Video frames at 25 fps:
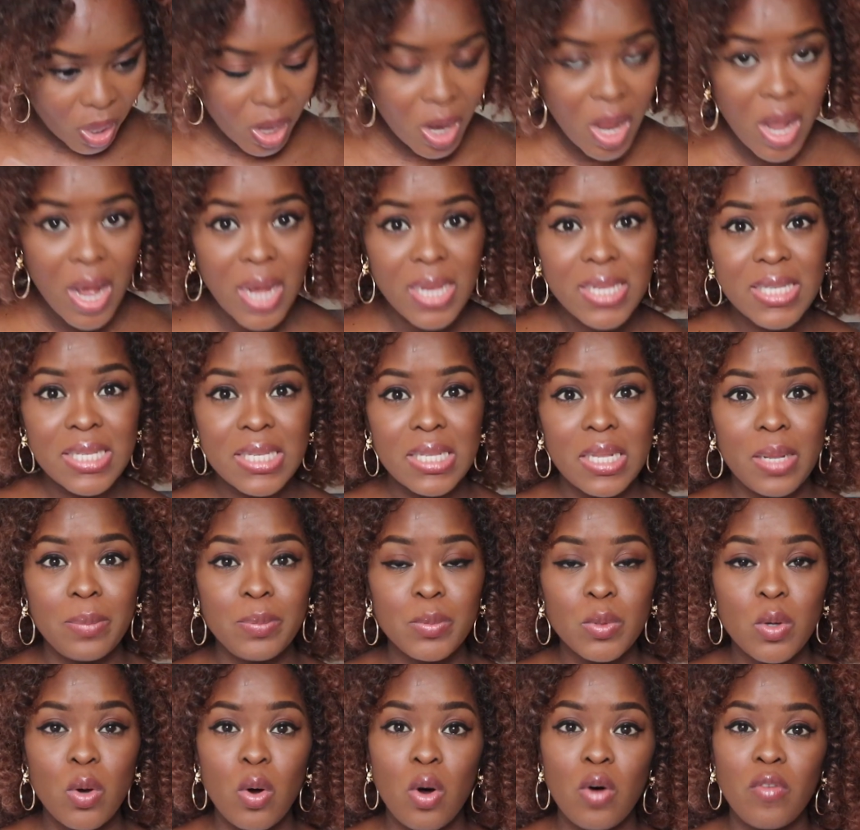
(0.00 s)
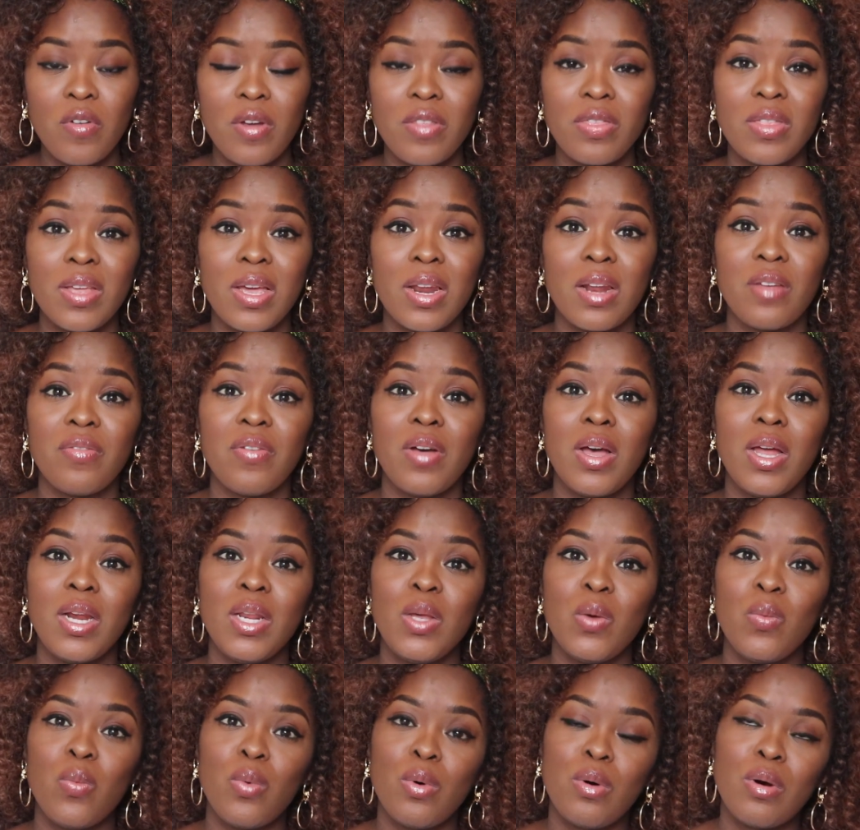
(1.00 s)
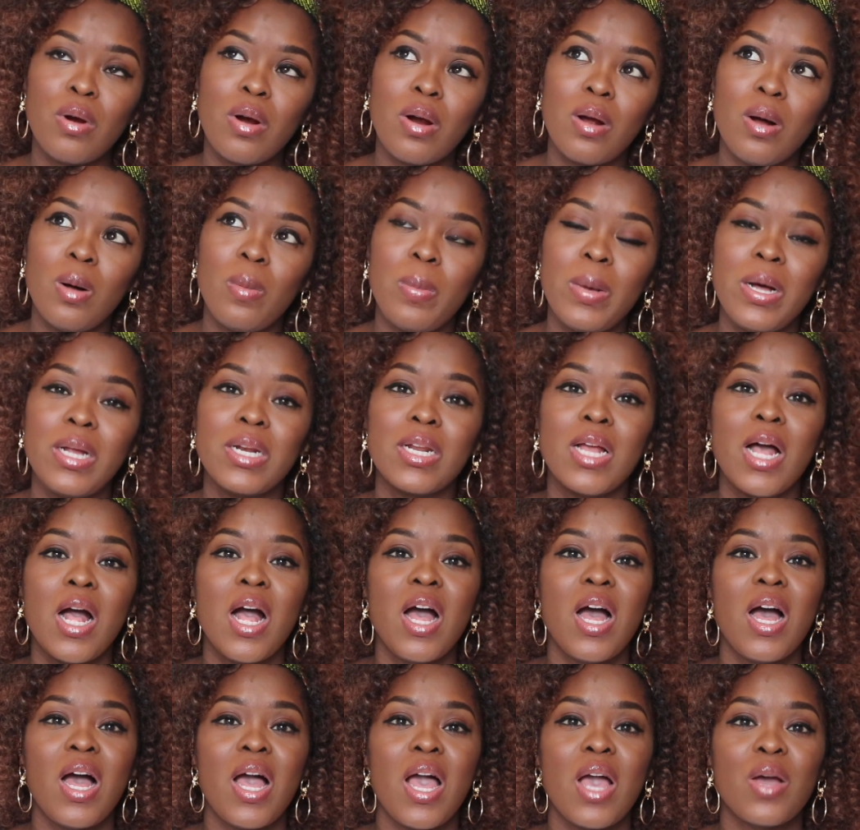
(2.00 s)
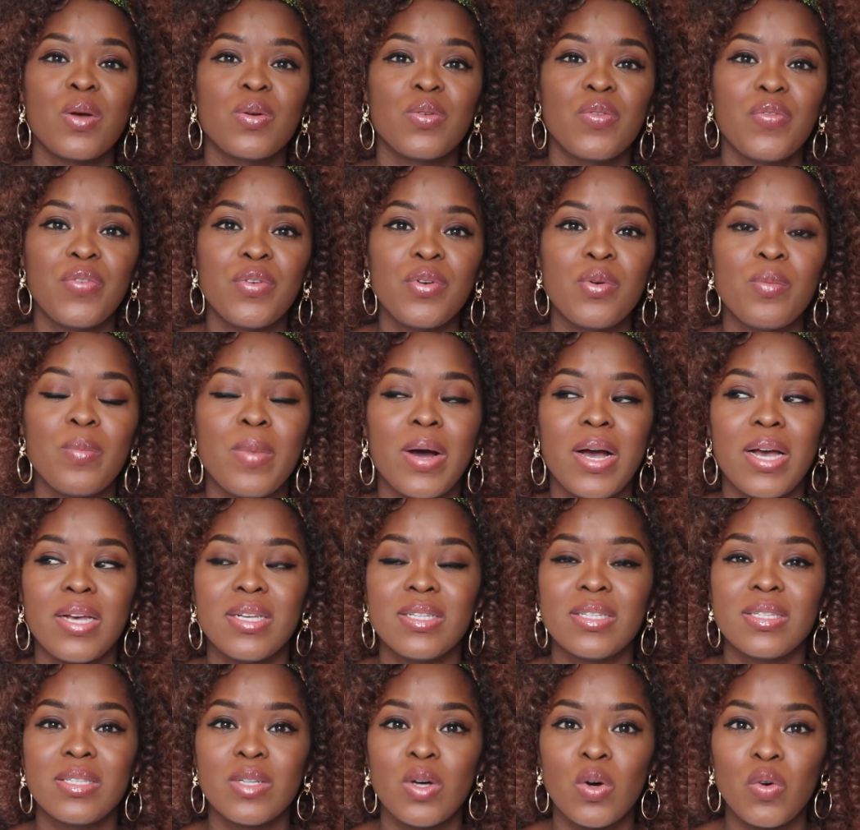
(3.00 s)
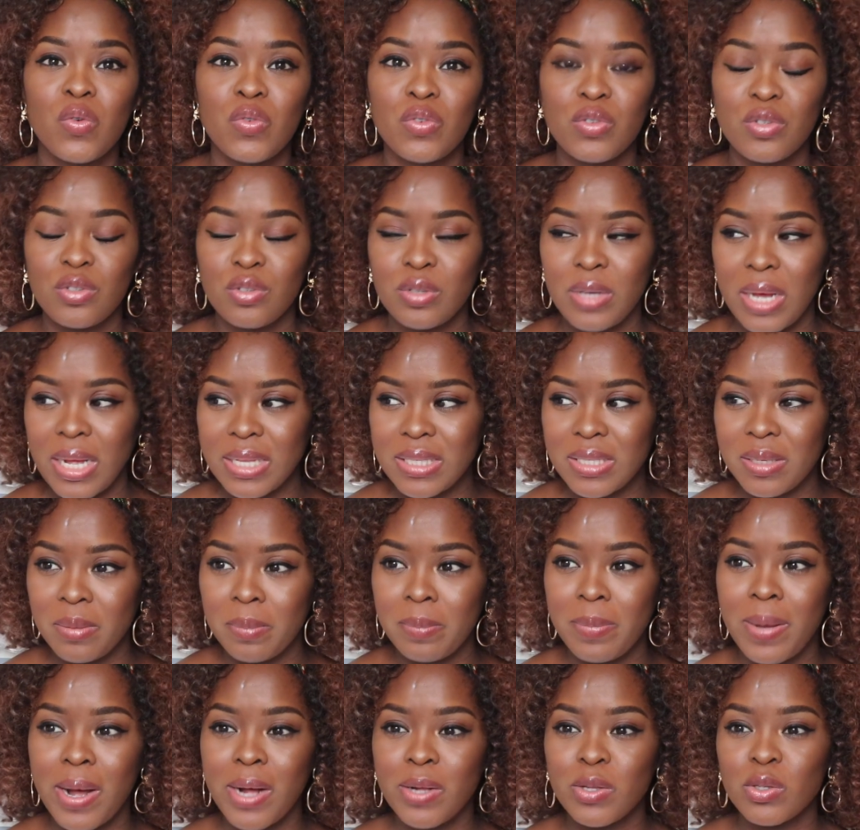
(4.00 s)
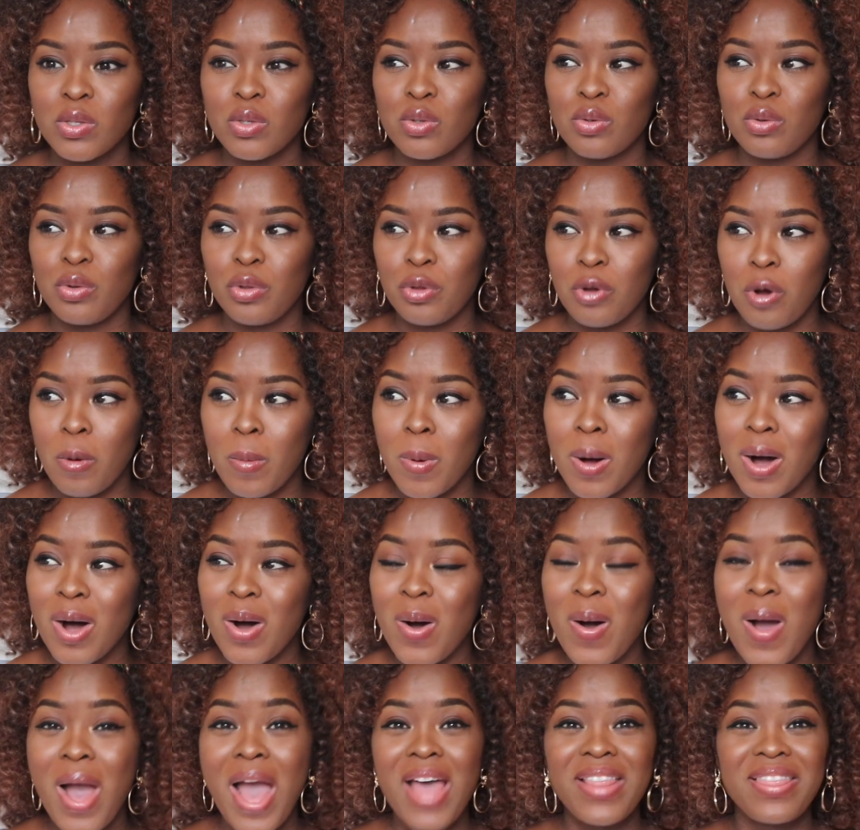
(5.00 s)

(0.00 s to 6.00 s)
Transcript: I slept off, and then I finally woke up, and I could feel myself getting back to normal.